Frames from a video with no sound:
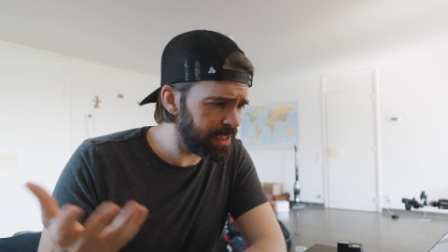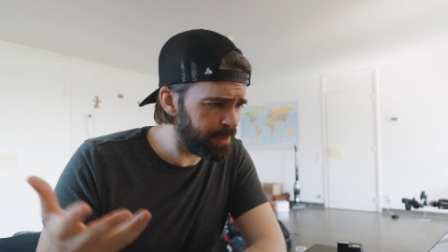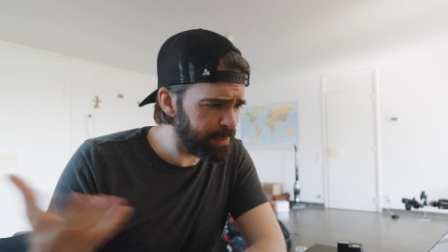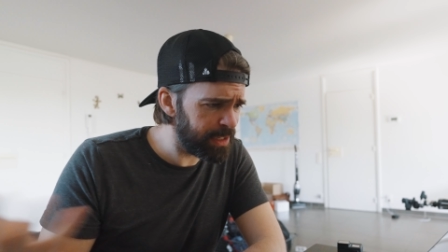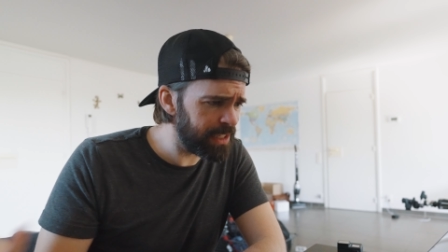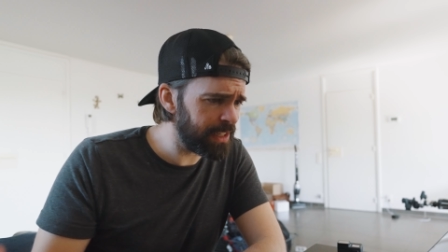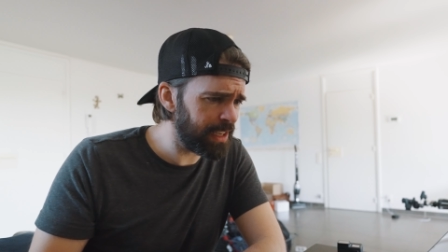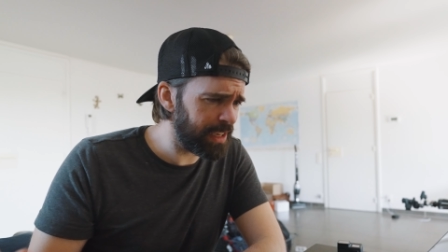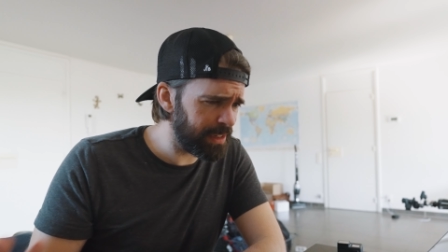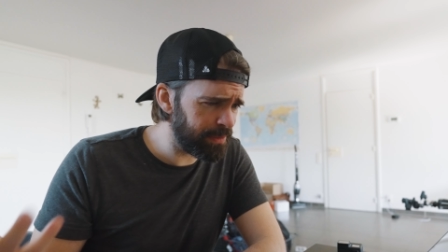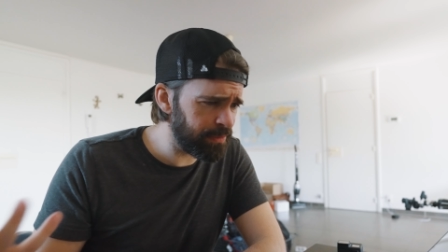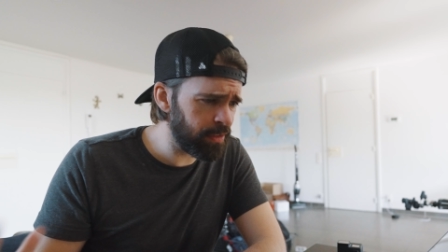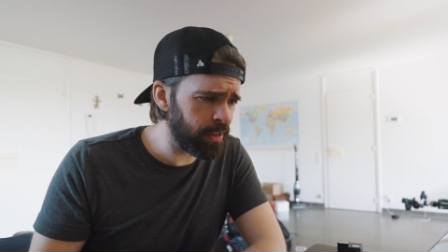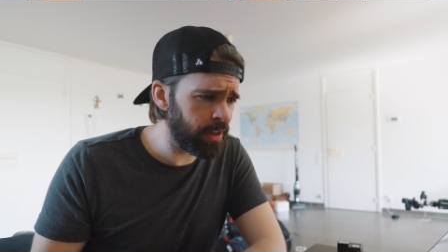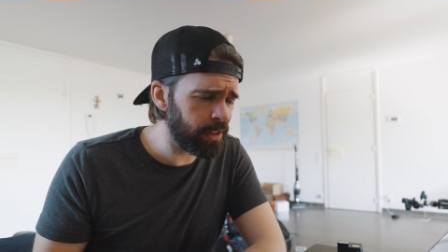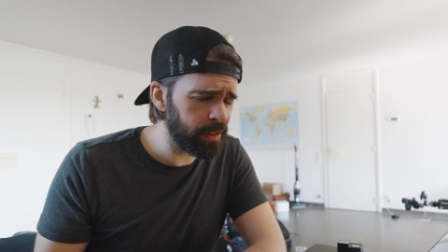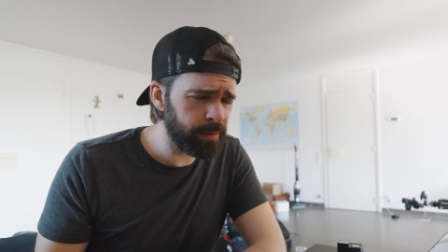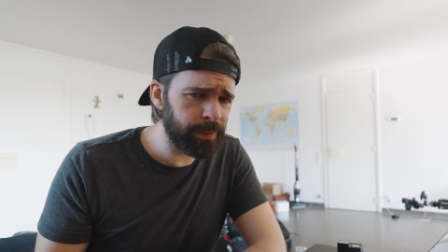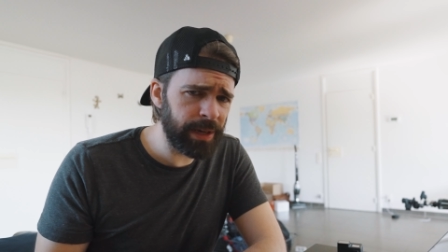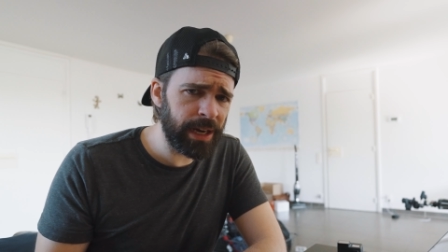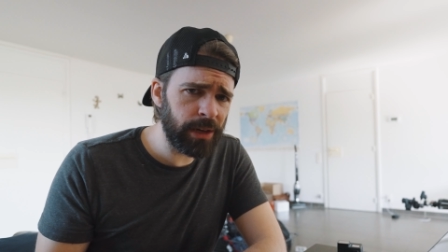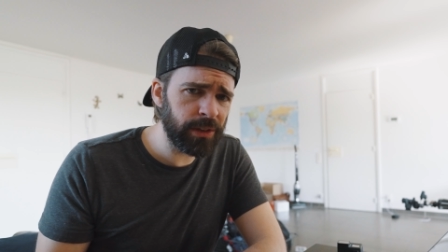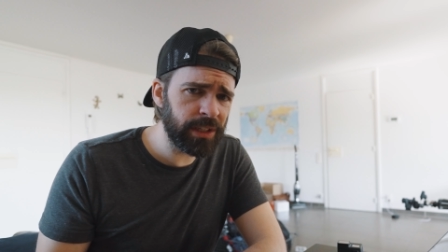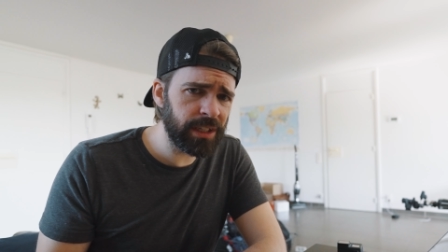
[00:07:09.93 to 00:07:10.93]
I mean, I've thought
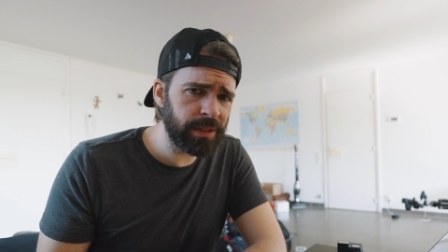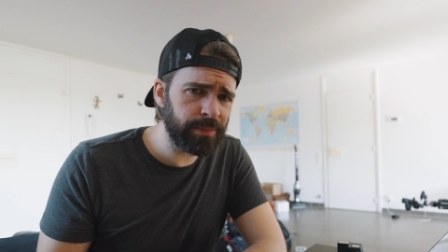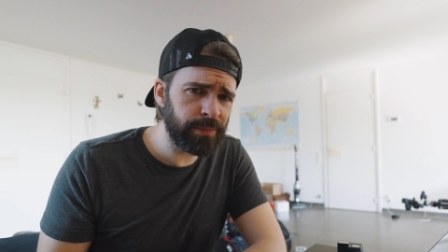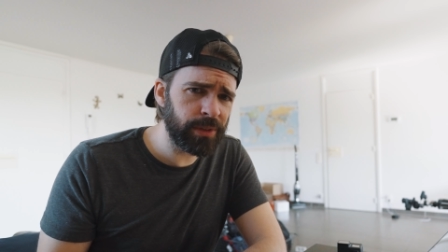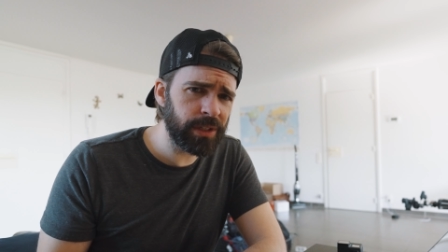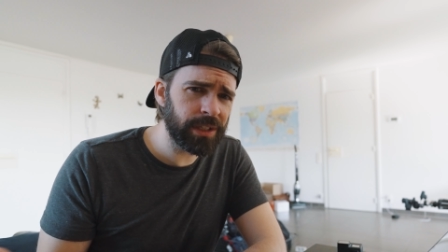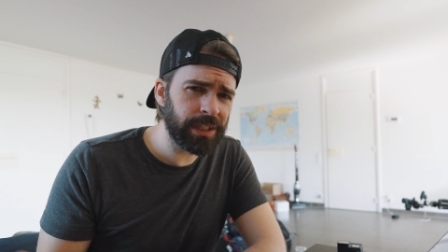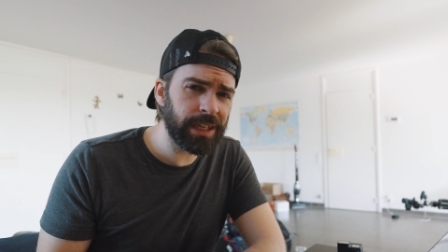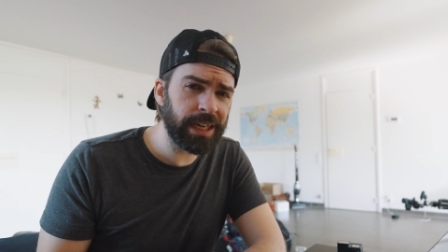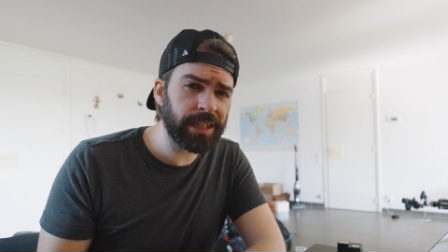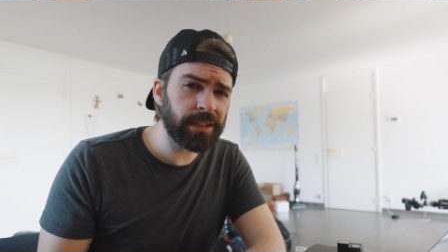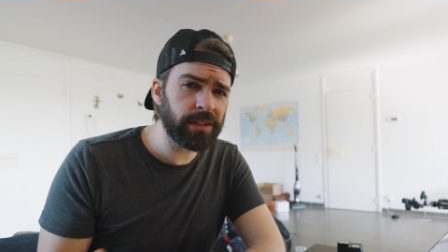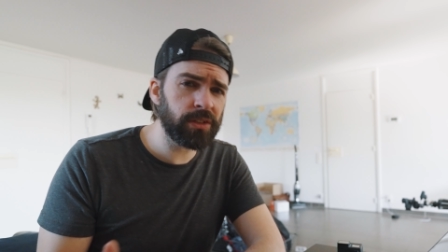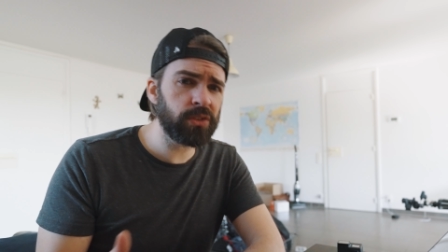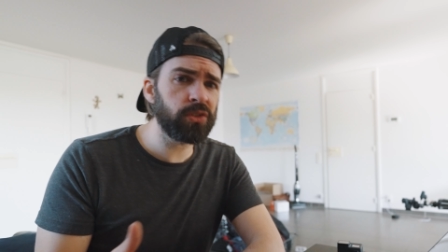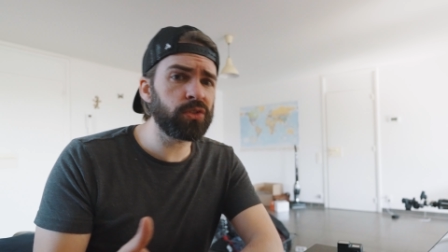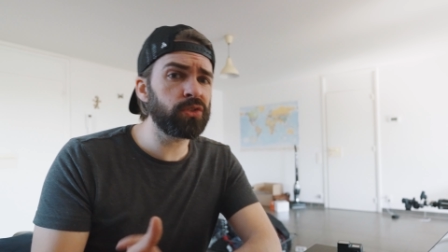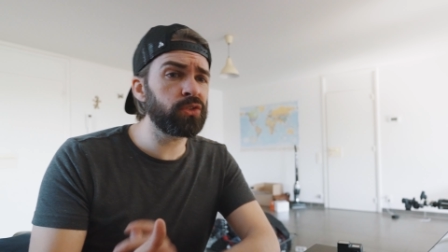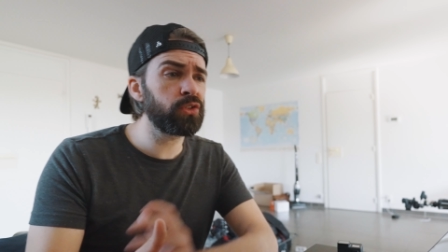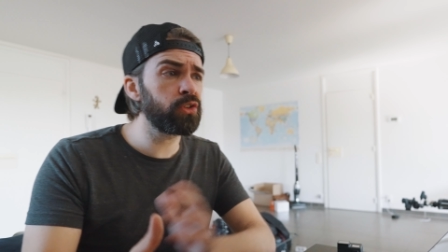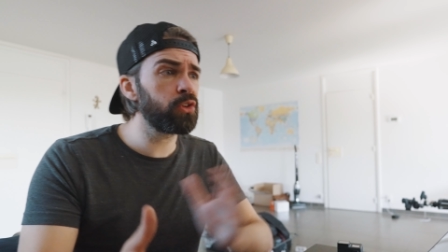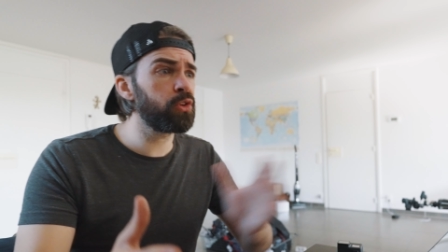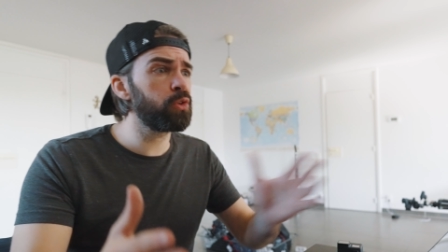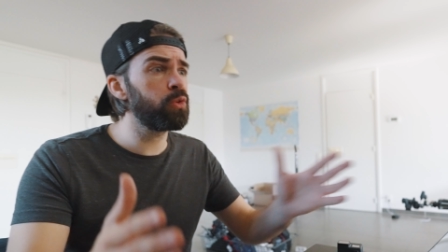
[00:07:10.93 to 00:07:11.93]
about it, but I
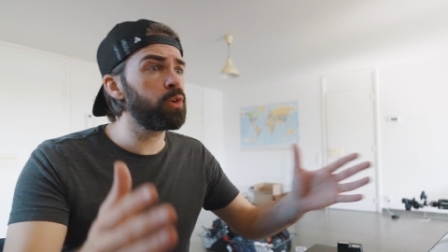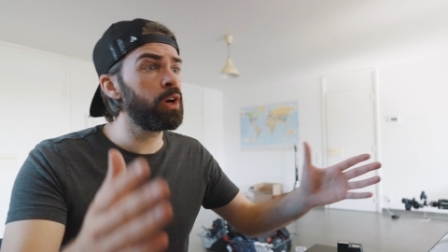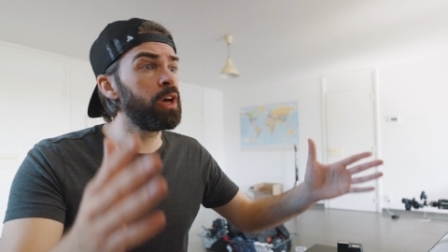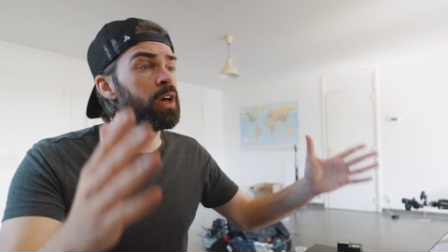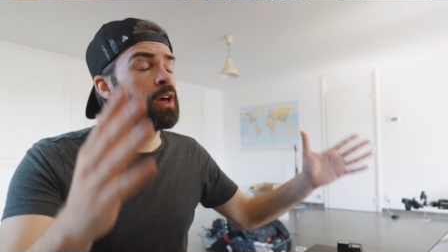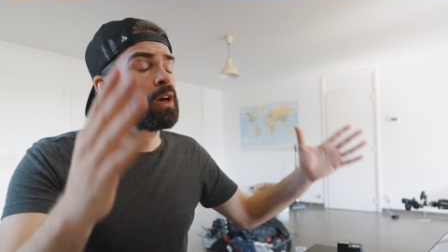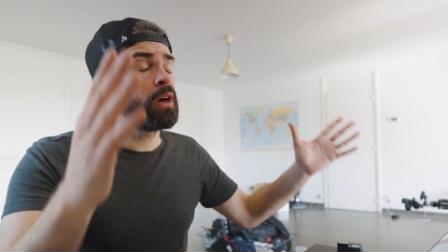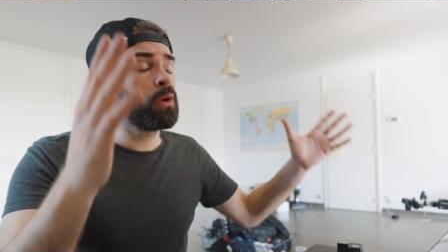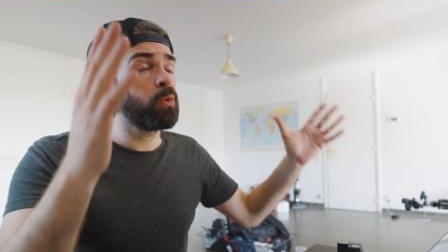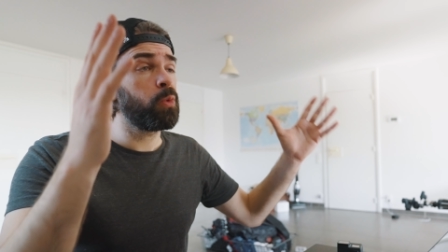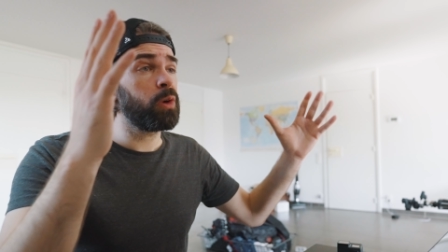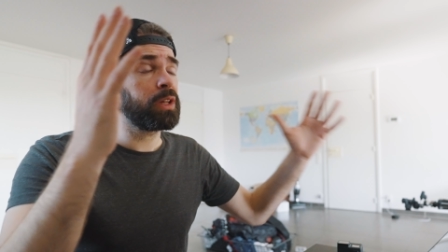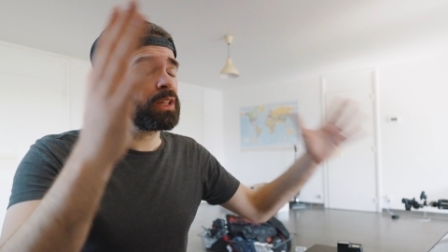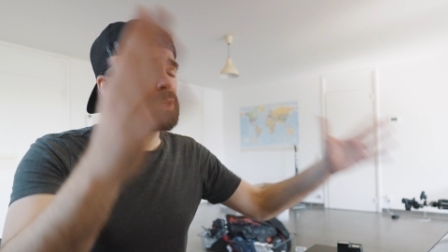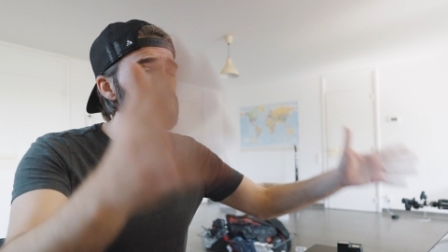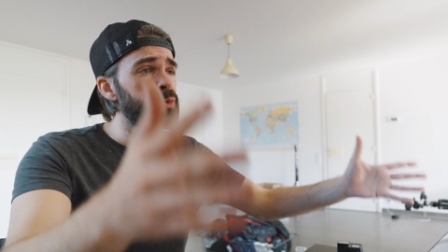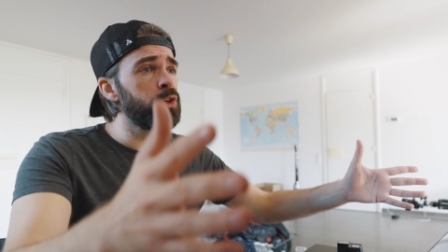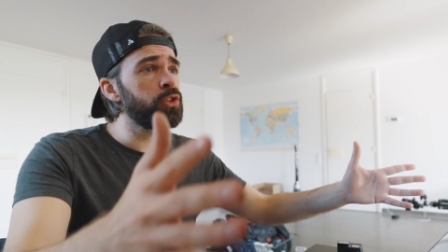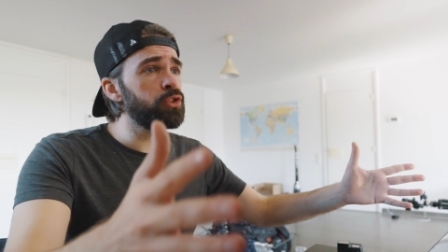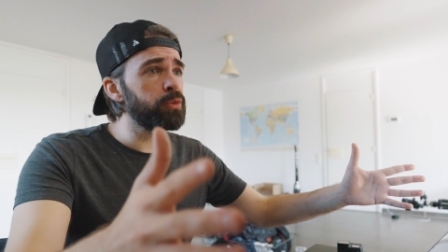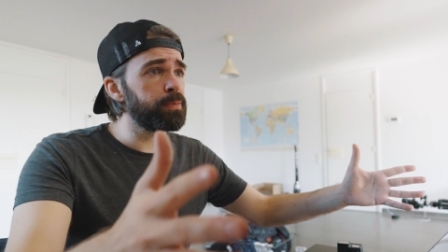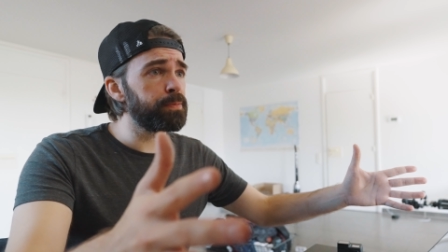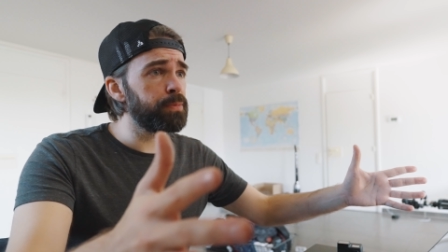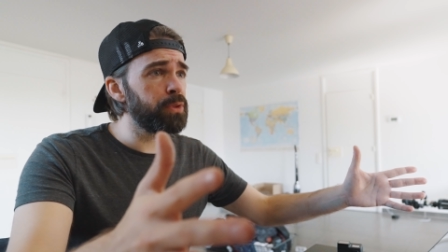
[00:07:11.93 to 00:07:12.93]
don't know what I
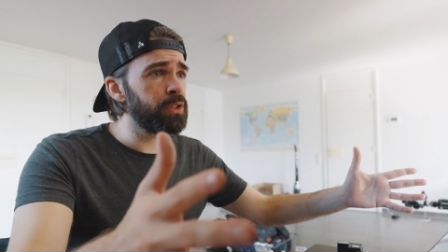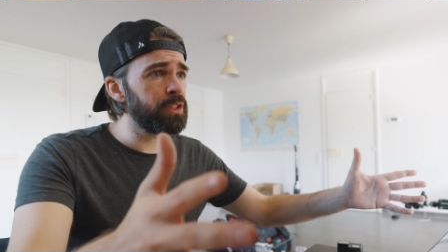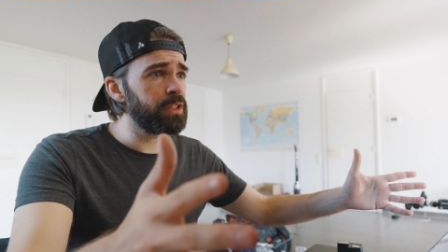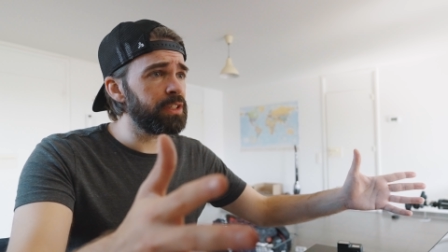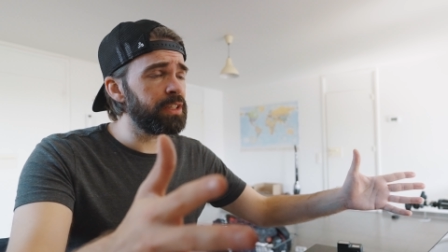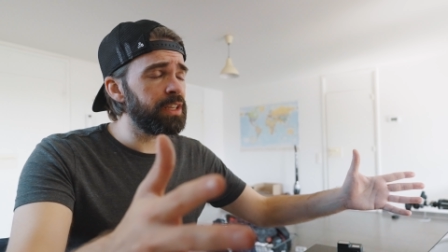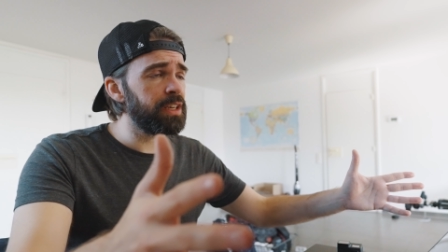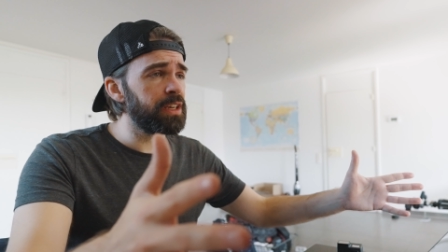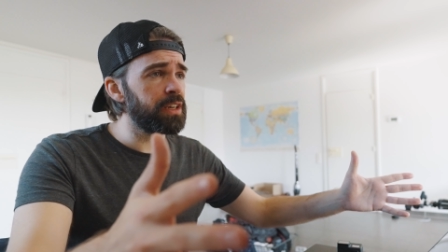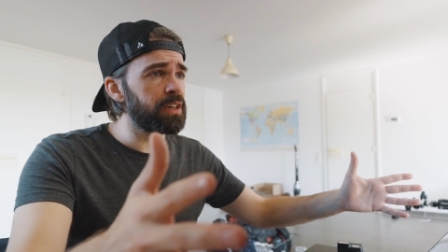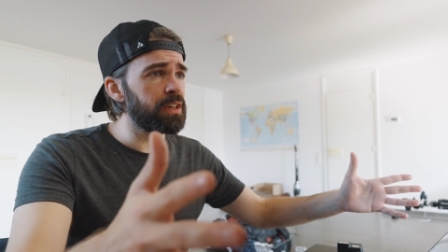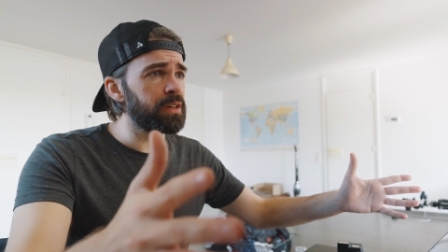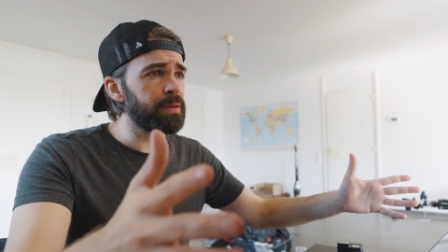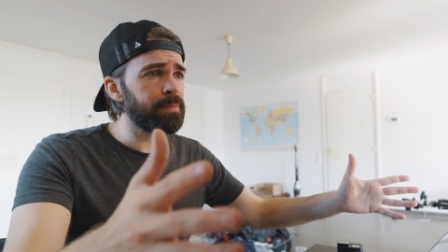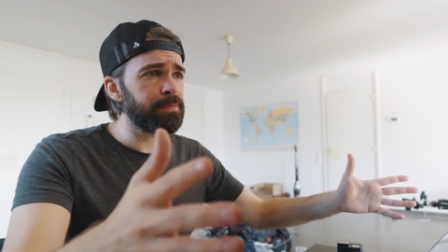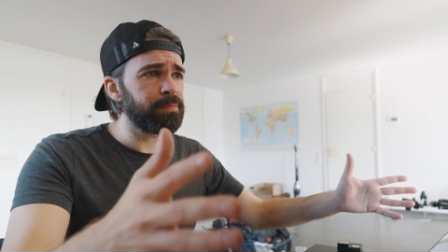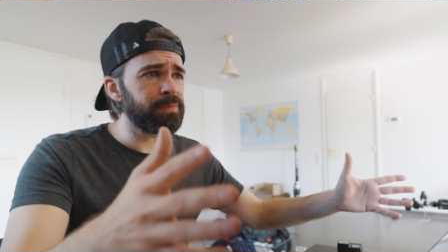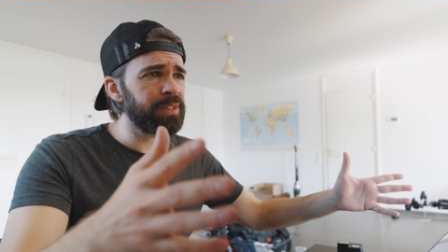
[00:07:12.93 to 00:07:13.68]
want to put there.